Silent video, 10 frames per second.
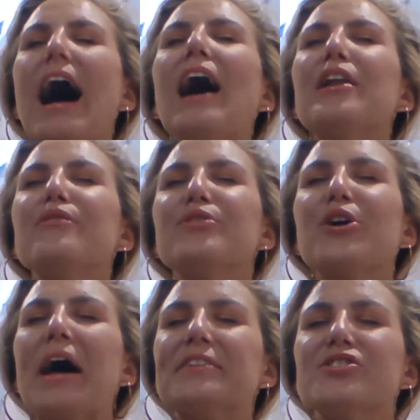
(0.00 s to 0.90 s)
out of
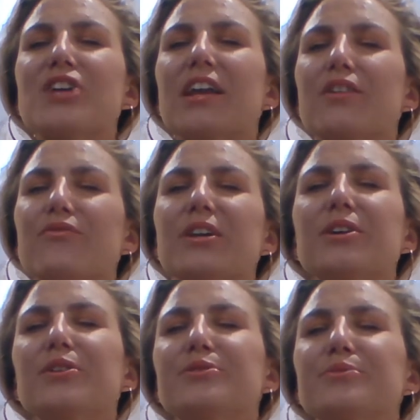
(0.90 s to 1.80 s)
your energetic
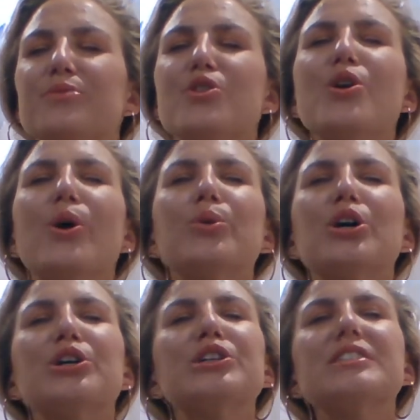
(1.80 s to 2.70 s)
field, no
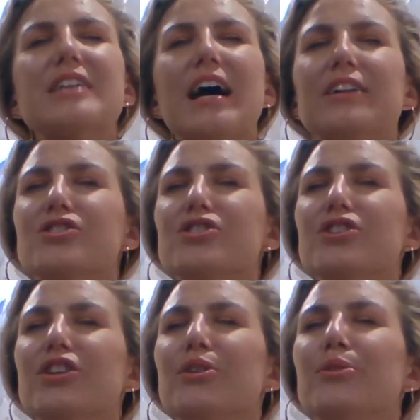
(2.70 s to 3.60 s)
longer attached to
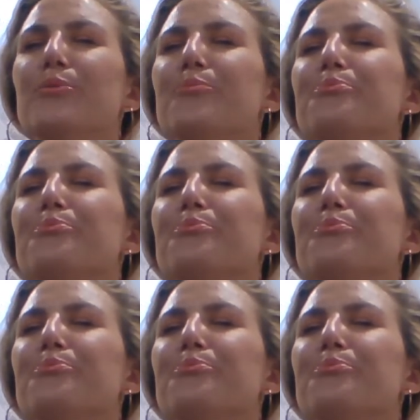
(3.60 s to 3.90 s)
you.